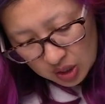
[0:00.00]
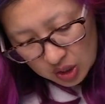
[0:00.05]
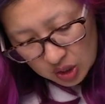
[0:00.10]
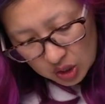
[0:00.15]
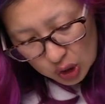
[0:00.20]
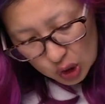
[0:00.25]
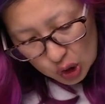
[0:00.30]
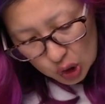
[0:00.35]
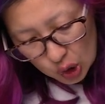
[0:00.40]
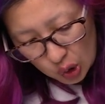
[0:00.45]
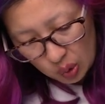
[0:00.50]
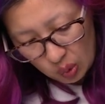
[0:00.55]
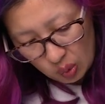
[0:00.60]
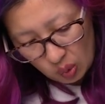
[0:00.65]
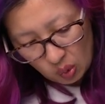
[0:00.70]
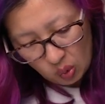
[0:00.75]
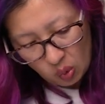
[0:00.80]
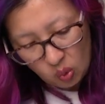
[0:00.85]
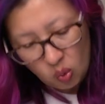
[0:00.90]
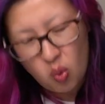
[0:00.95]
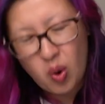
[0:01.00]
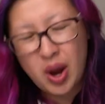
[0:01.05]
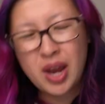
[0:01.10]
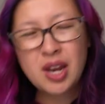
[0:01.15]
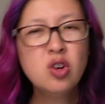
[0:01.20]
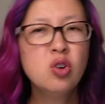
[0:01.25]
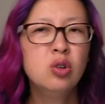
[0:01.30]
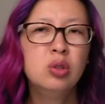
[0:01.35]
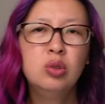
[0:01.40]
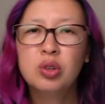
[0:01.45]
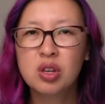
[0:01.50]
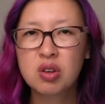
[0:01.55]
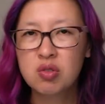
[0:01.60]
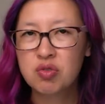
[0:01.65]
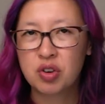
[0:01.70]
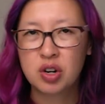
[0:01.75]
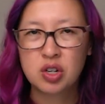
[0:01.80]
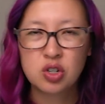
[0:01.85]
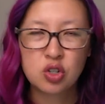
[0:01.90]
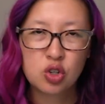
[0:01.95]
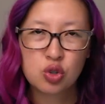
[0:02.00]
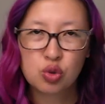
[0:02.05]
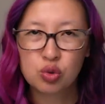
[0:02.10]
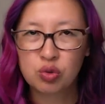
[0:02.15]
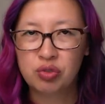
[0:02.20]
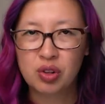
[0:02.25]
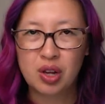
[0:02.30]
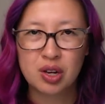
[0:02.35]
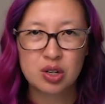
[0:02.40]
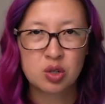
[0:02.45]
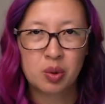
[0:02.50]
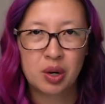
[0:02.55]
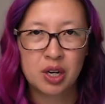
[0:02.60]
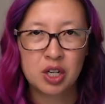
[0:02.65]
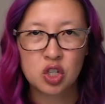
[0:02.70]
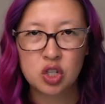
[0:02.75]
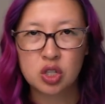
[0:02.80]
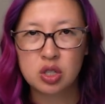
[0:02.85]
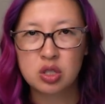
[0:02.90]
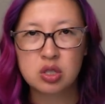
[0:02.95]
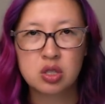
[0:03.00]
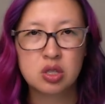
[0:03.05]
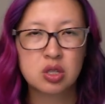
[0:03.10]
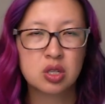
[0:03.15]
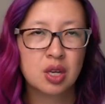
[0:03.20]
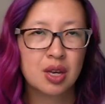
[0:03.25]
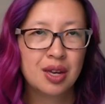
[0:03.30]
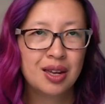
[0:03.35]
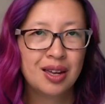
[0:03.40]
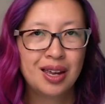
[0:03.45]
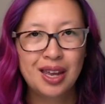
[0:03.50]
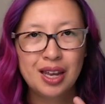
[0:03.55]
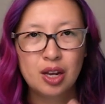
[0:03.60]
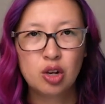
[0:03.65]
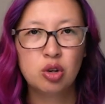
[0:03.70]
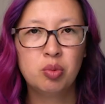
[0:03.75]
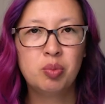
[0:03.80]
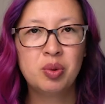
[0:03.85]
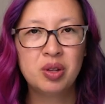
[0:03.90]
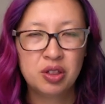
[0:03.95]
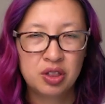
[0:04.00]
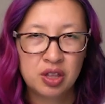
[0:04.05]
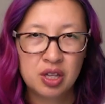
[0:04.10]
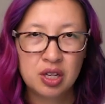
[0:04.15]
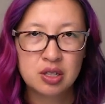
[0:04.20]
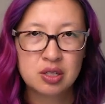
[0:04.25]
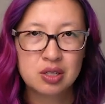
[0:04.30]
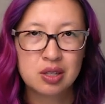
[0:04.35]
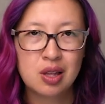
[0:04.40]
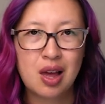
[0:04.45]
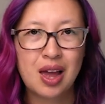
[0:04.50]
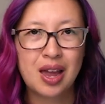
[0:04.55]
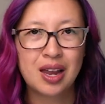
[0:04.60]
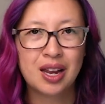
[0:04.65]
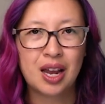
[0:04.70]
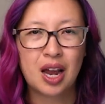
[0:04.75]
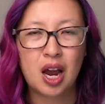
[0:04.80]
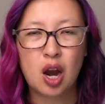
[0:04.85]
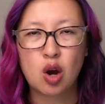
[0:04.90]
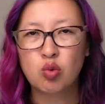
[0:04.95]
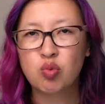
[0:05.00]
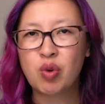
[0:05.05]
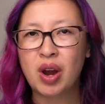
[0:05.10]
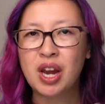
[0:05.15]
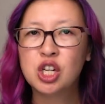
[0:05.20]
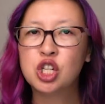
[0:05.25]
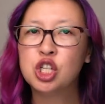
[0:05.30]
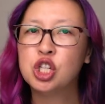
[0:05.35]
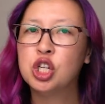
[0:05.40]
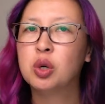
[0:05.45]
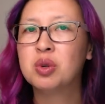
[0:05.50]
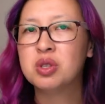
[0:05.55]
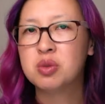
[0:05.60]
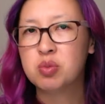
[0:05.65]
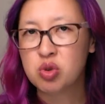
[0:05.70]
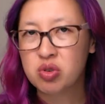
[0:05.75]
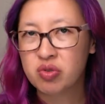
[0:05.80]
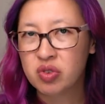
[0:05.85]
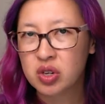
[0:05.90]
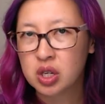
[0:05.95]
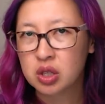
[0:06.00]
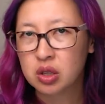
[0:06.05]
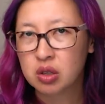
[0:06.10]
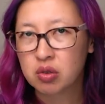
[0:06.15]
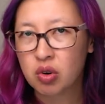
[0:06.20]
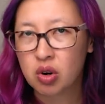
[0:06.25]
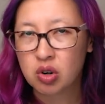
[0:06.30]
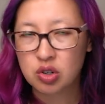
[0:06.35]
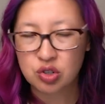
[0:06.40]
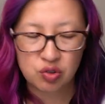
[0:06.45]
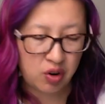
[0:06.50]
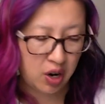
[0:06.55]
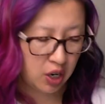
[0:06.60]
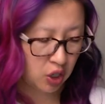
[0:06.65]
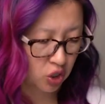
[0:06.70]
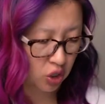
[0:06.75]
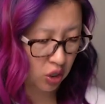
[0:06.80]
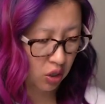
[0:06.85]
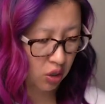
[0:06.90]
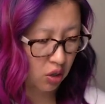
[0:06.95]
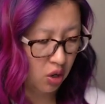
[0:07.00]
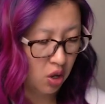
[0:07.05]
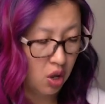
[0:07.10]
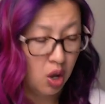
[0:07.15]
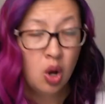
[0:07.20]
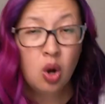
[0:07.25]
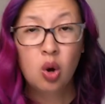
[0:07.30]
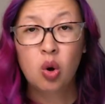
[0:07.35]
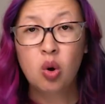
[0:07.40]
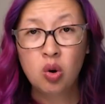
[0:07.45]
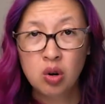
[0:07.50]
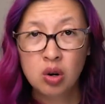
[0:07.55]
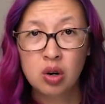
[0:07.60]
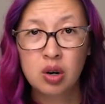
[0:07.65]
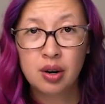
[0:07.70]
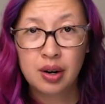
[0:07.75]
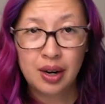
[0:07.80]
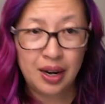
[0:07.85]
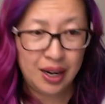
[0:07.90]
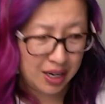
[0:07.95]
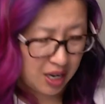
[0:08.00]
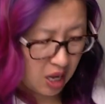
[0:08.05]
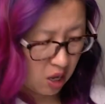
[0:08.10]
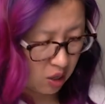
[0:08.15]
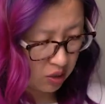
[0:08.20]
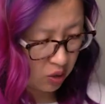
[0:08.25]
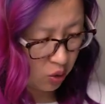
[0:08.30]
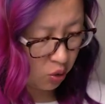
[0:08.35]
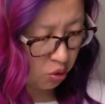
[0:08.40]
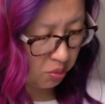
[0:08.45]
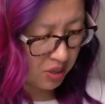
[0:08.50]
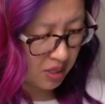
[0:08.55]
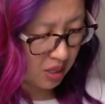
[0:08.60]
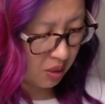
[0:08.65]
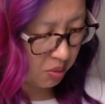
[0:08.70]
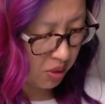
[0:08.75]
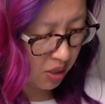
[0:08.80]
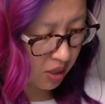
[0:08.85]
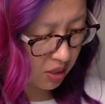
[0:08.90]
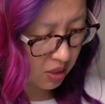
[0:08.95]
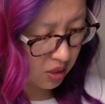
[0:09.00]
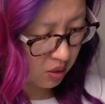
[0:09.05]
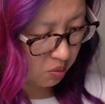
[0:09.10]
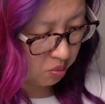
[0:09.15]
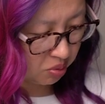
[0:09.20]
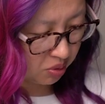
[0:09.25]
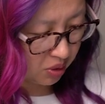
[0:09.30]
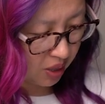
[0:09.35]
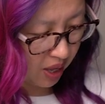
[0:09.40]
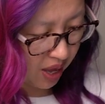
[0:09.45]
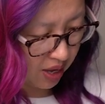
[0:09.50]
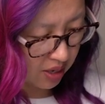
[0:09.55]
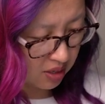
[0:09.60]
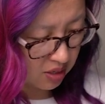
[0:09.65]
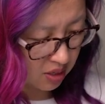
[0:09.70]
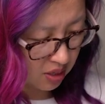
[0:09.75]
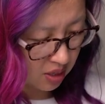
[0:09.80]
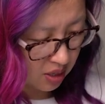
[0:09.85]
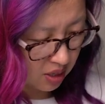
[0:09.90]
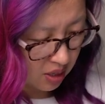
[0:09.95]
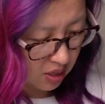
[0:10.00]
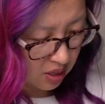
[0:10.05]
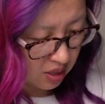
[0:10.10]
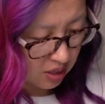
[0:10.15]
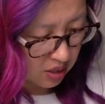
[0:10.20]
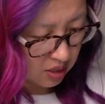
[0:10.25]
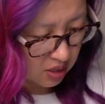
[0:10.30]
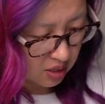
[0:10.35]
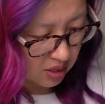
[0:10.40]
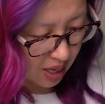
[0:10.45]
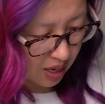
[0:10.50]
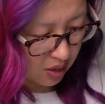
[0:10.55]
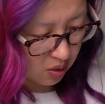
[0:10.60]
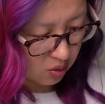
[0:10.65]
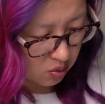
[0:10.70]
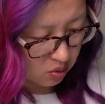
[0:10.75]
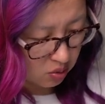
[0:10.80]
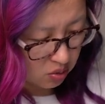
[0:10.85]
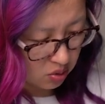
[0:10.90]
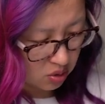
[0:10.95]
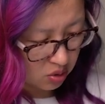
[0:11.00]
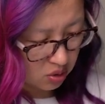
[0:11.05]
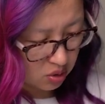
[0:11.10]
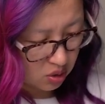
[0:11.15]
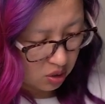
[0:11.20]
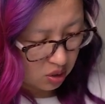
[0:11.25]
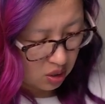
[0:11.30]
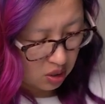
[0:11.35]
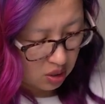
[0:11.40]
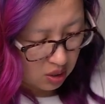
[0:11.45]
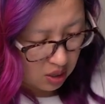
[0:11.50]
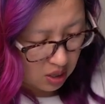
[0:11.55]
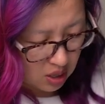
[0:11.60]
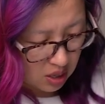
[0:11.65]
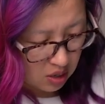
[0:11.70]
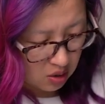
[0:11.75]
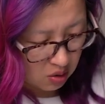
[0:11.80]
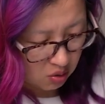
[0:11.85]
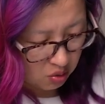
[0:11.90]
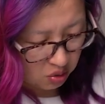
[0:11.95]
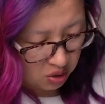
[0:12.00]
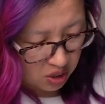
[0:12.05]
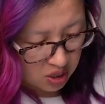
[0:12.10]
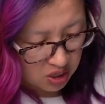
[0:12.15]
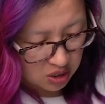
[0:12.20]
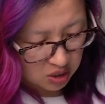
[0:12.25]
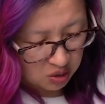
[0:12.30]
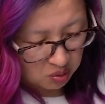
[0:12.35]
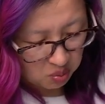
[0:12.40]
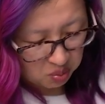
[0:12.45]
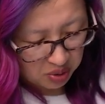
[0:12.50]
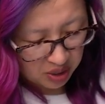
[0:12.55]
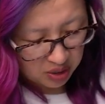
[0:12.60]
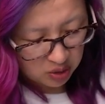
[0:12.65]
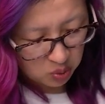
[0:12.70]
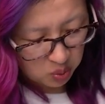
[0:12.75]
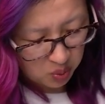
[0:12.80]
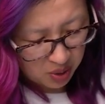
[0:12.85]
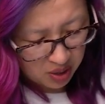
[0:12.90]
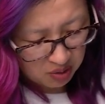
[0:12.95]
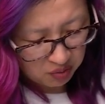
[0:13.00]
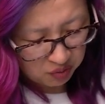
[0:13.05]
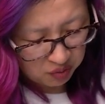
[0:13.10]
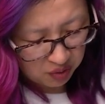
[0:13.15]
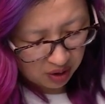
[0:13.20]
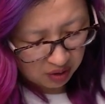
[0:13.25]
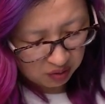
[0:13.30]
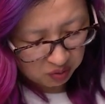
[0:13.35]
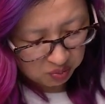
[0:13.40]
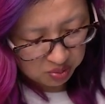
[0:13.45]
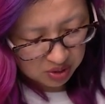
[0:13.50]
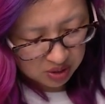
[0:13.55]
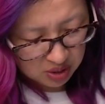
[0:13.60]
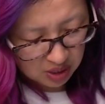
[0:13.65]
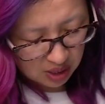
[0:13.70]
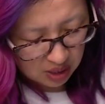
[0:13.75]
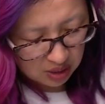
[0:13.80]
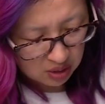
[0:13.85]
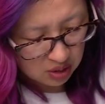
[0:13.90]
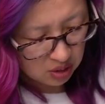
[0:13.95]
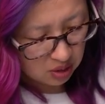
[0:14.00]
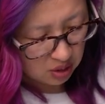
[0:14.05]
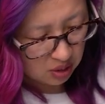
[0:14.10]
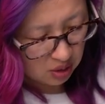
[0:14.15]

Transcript: So when you're looking for unusual fluctuations, it could be things like a ratio is moving in the wrong direction, or it could be something as simple as sales increased by 25%